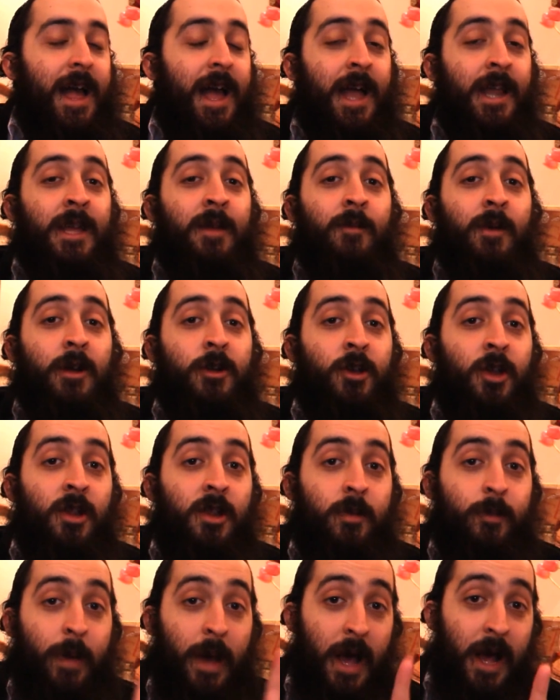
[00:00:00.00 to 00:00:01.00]
And he
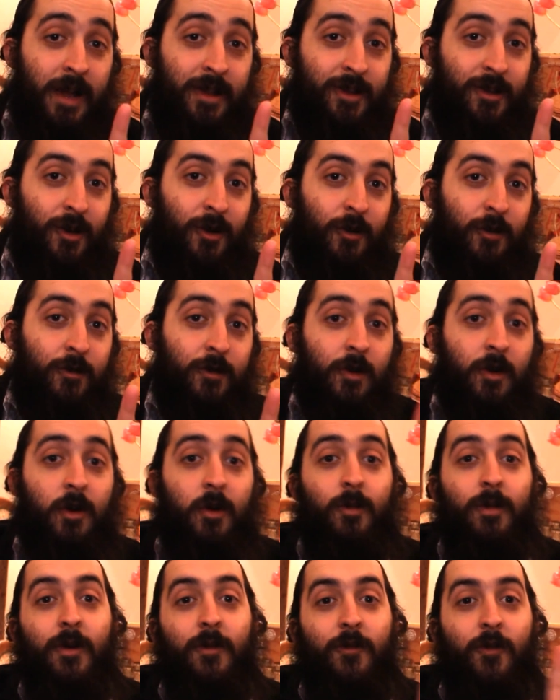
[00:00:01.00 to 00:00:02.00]
mentions
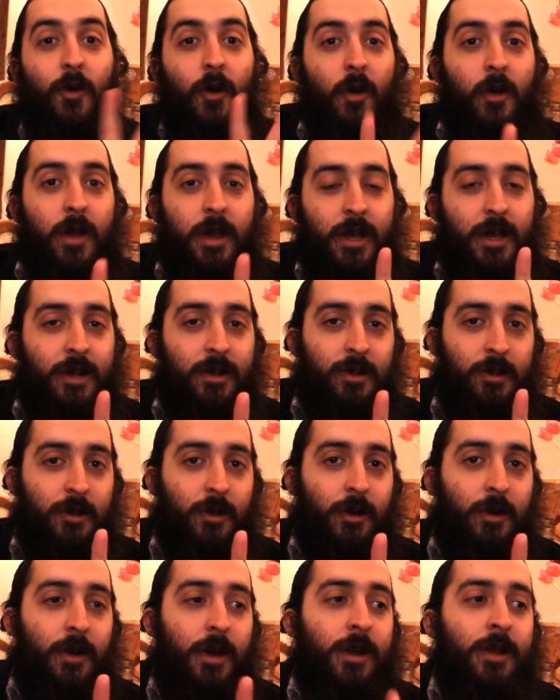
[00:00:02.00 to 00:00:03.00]
Passover before
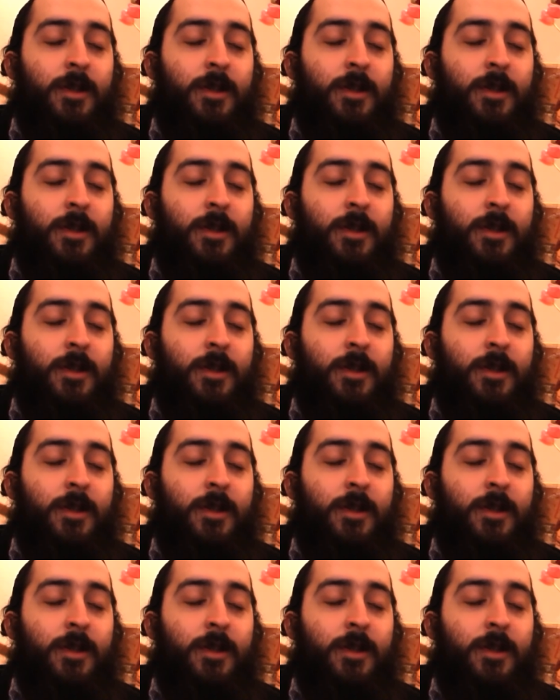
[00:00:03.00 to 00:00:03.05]
Easter,